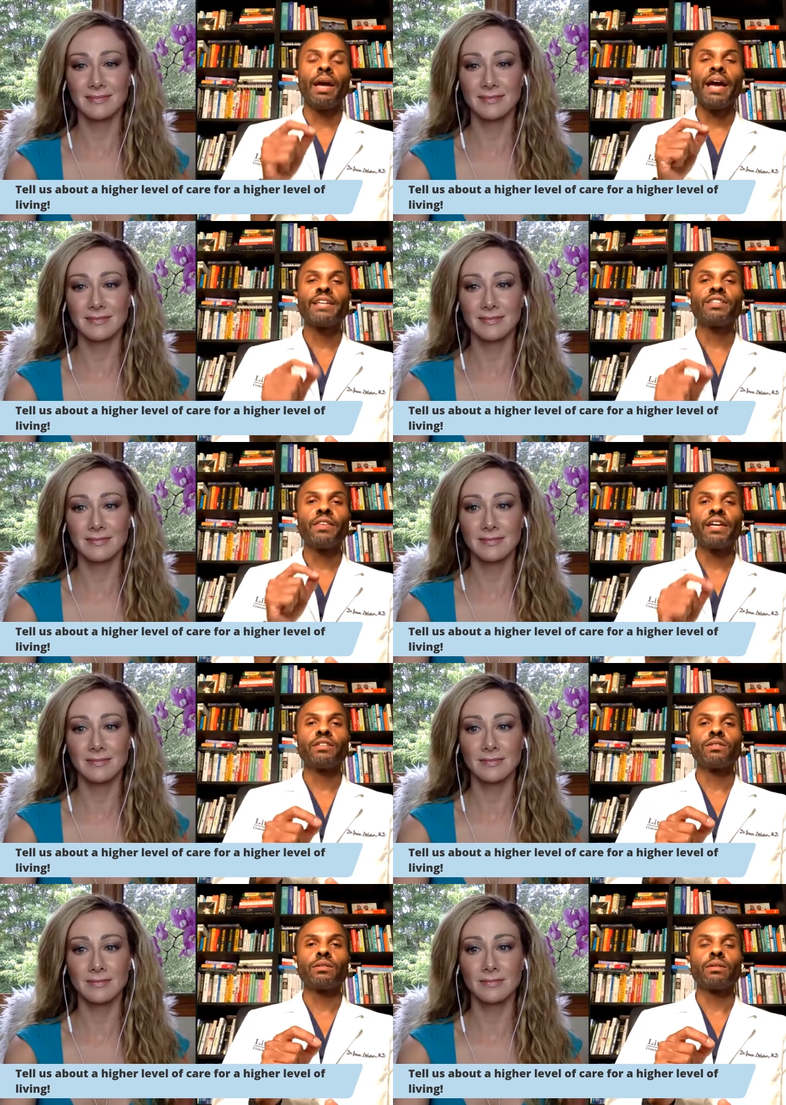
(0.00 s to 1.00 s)
Speaker 1: has
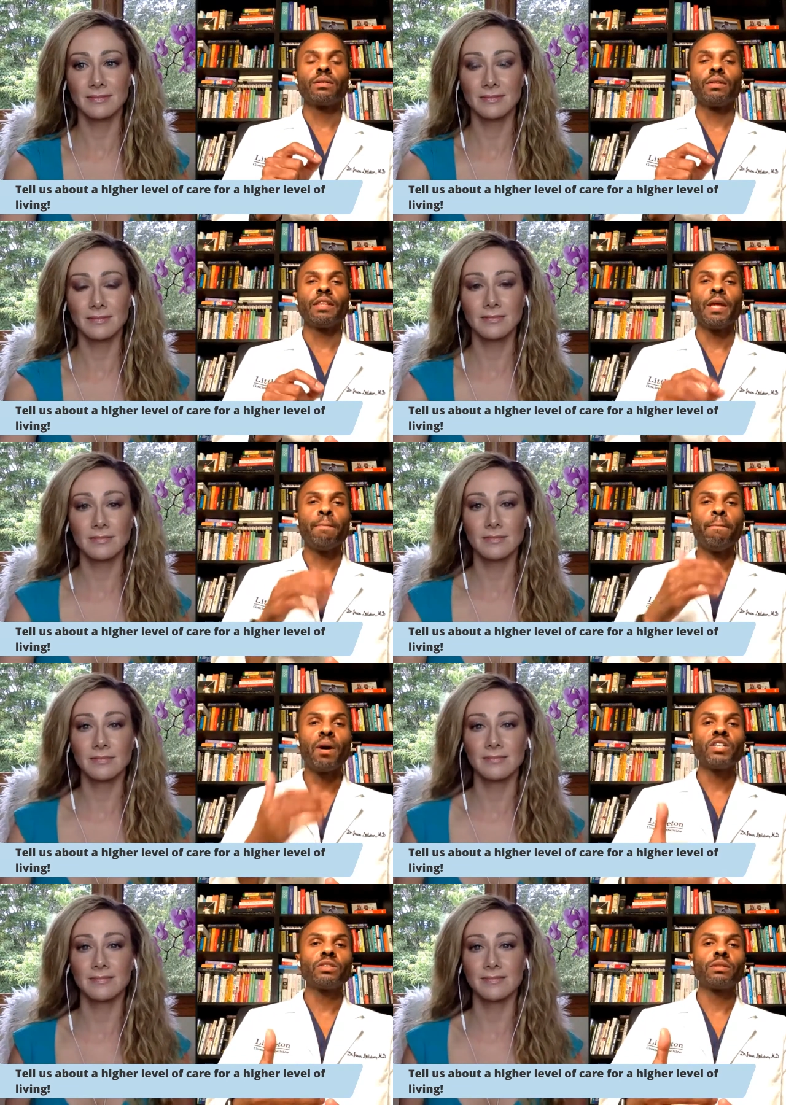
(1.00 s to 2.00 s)
things that they
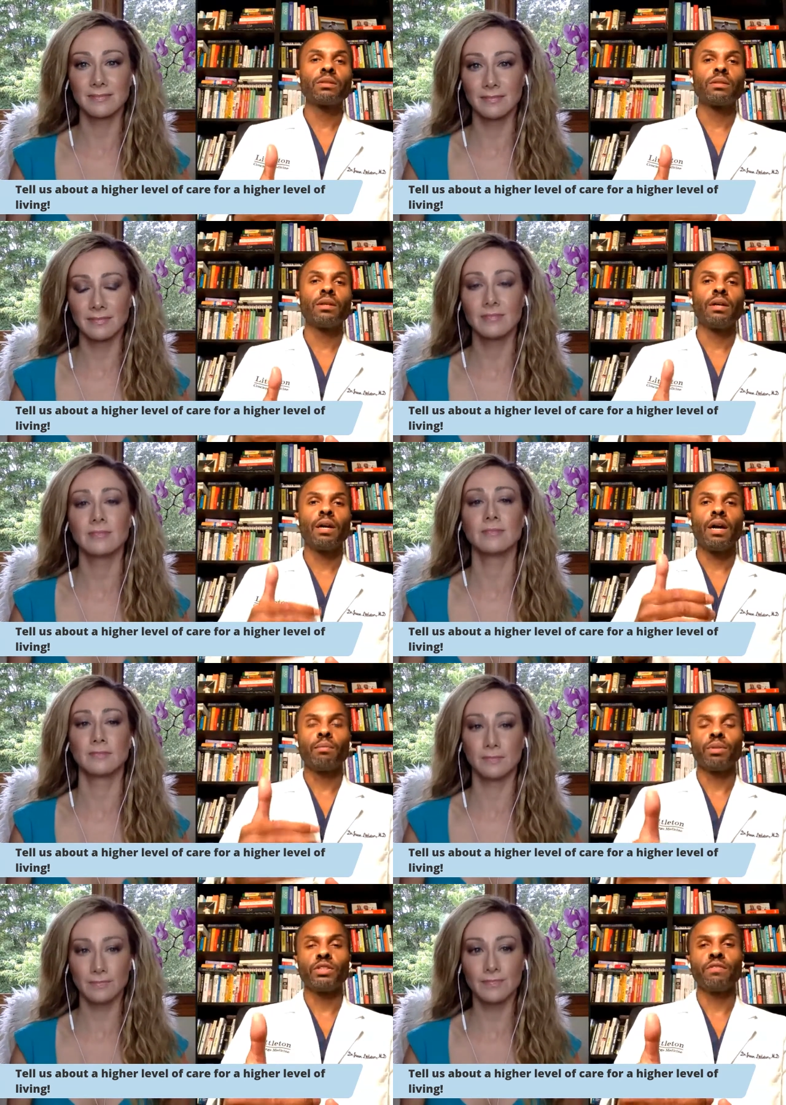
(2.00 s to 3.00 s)
must
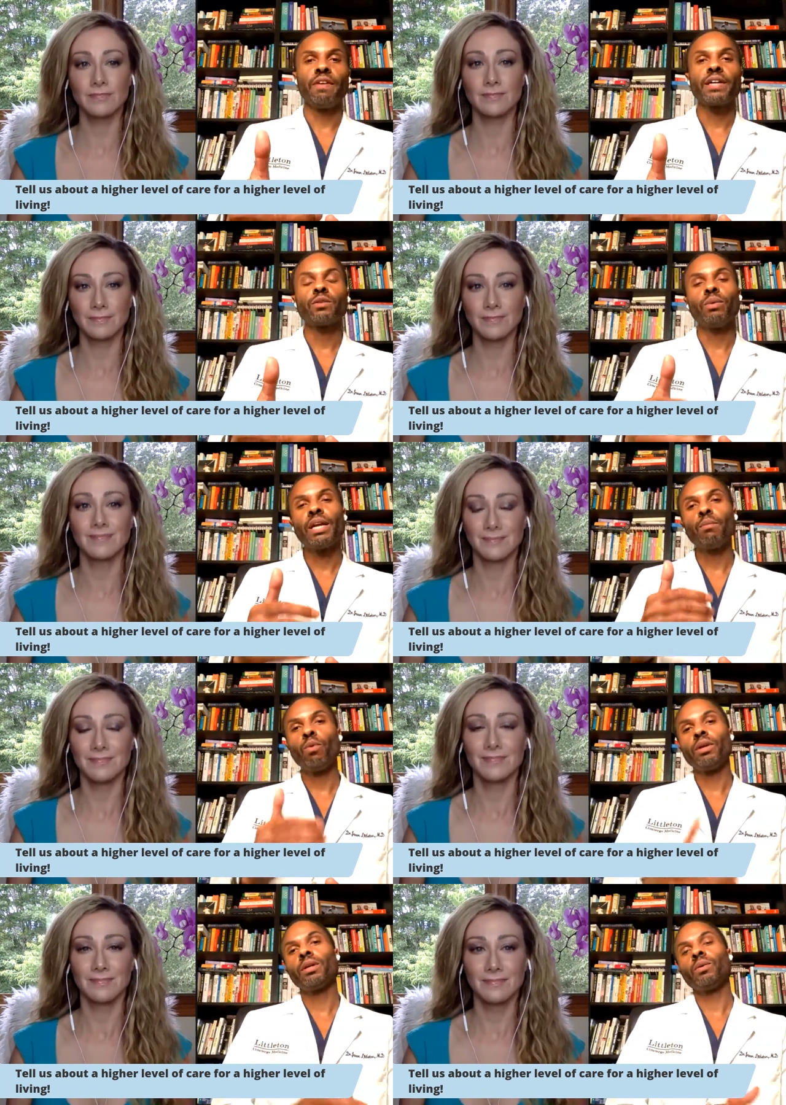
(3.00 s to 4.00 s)
accomplish. In fact, when
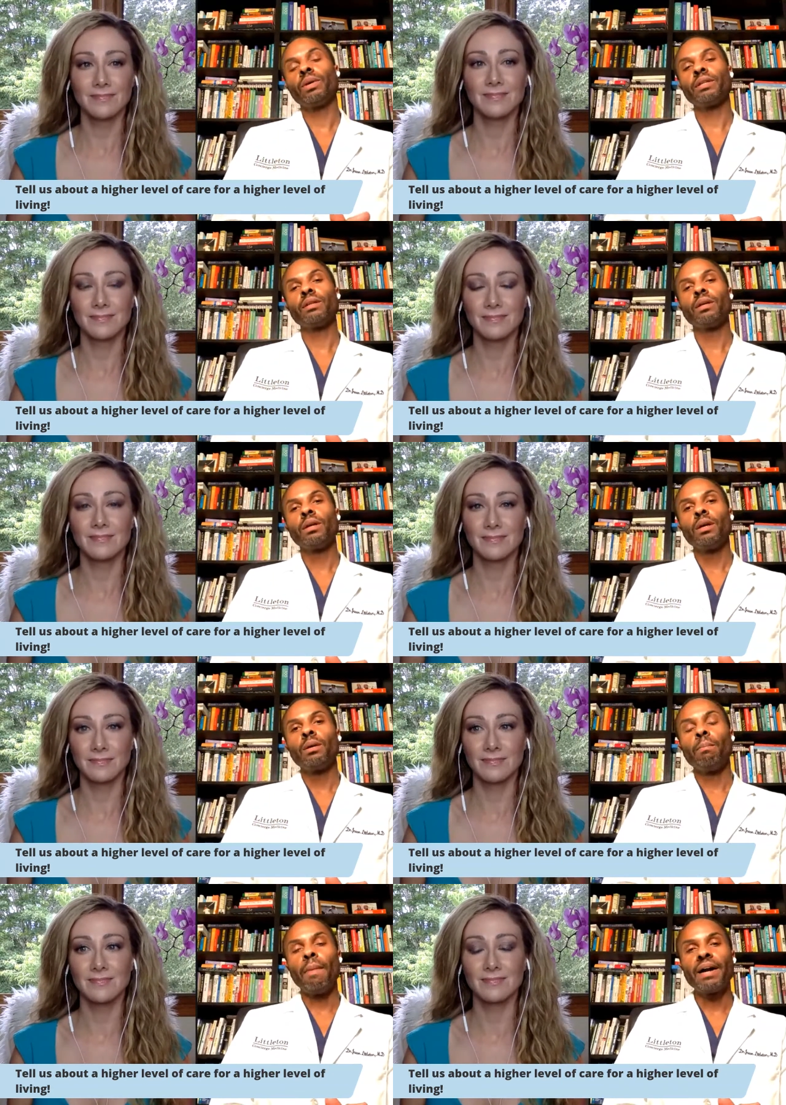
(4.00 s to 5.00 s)
I'm working with
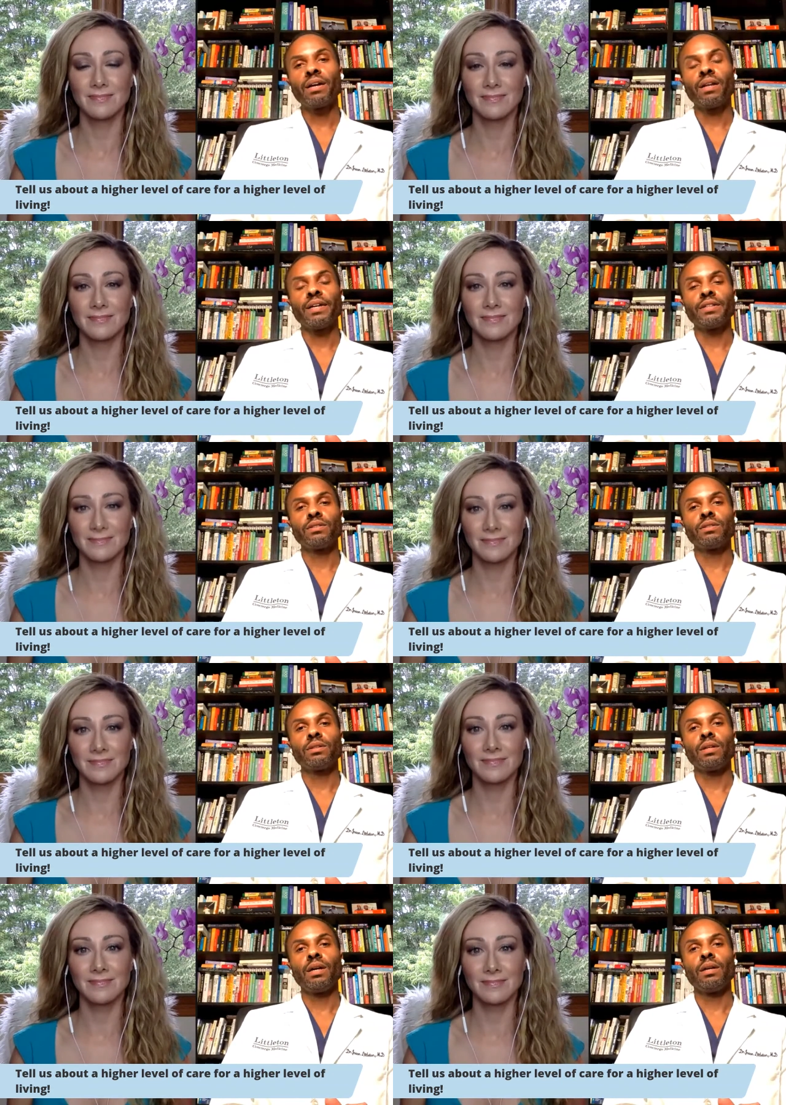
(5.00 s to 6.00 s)
my clients,
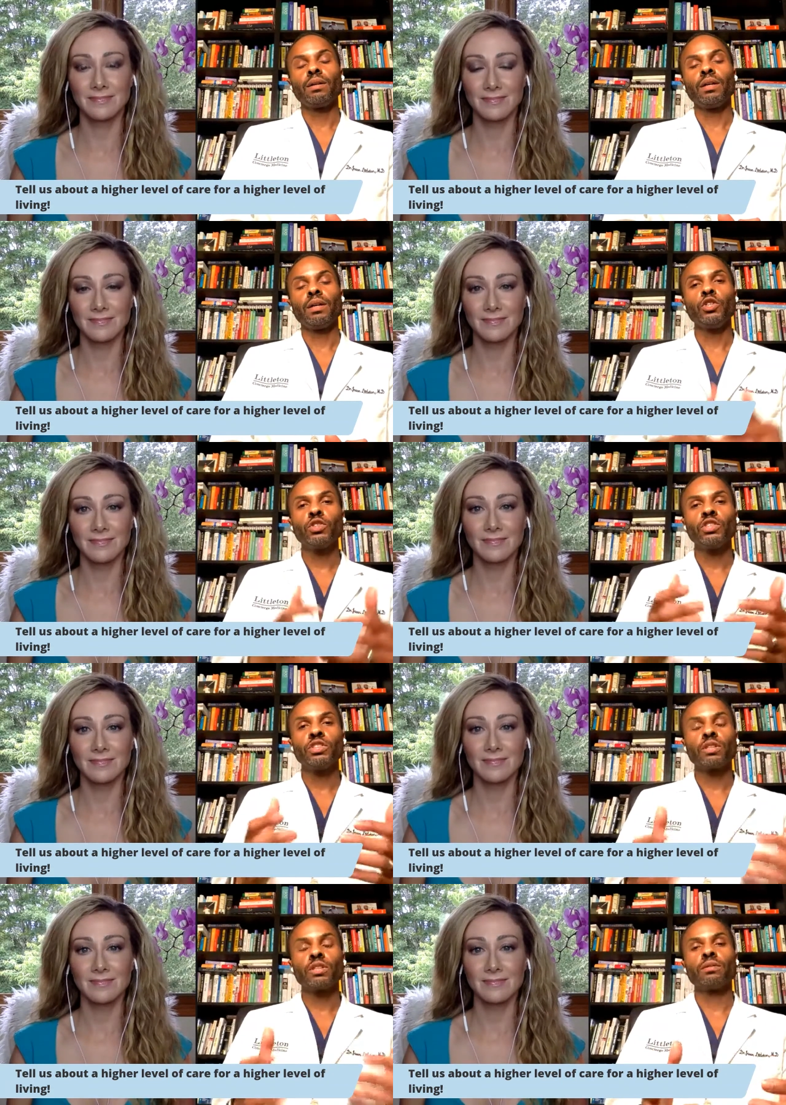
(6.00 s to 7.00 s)
I usually
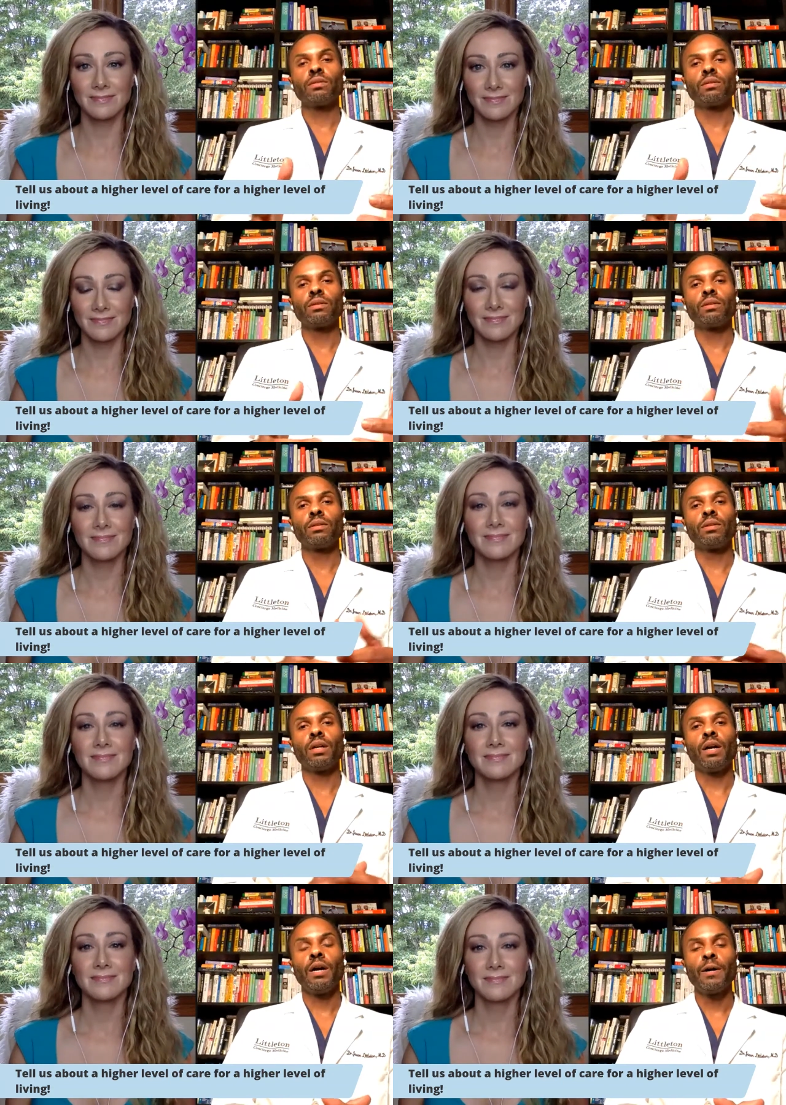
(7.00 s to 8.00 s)
start
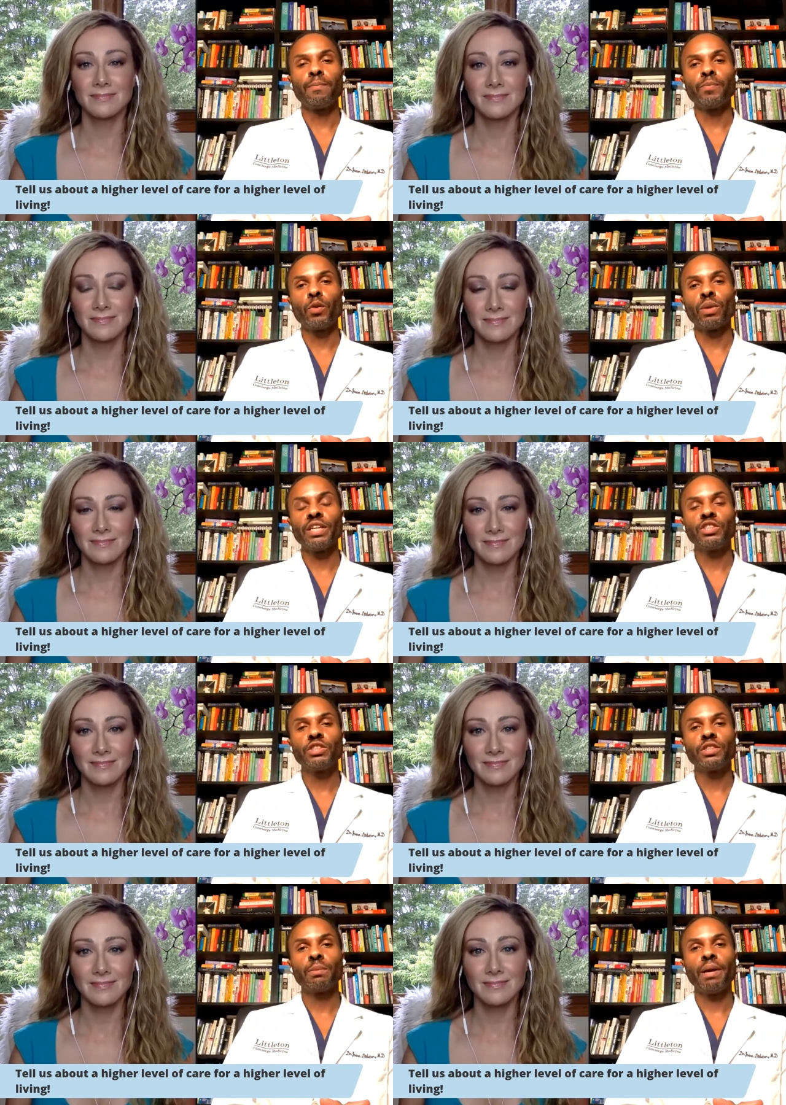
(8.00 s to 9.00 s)
the um, the
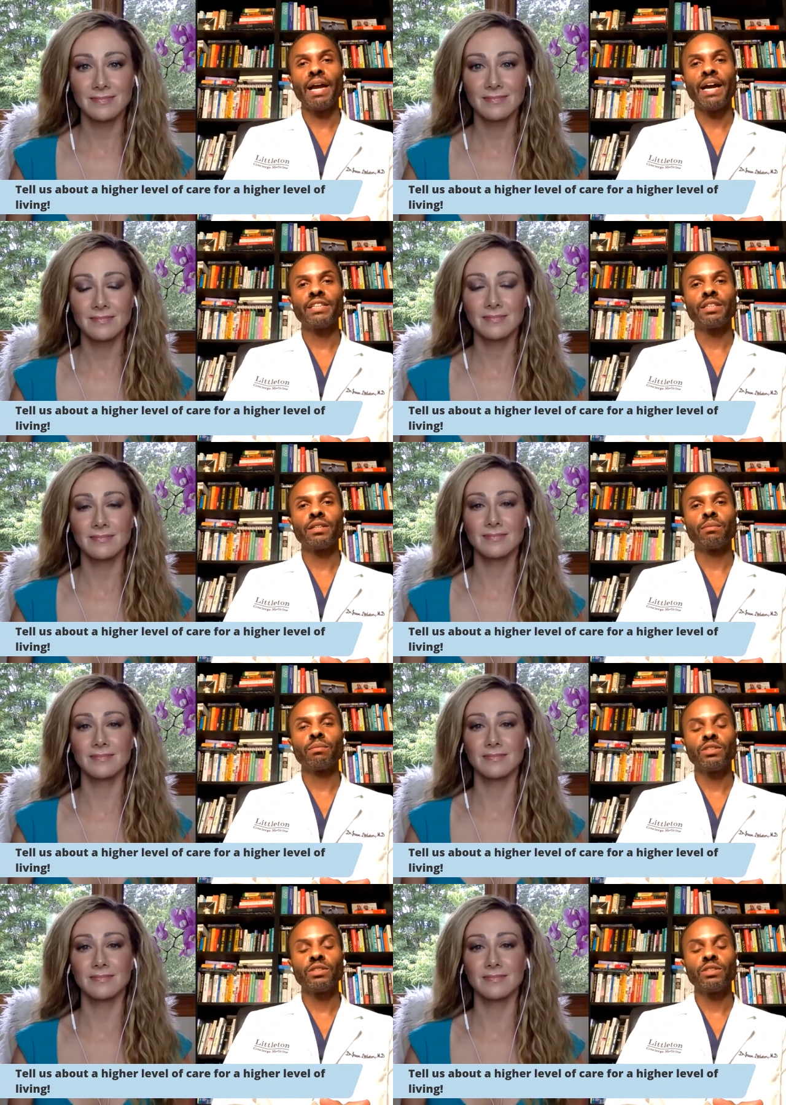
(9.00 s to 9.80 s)
relationship by asking them,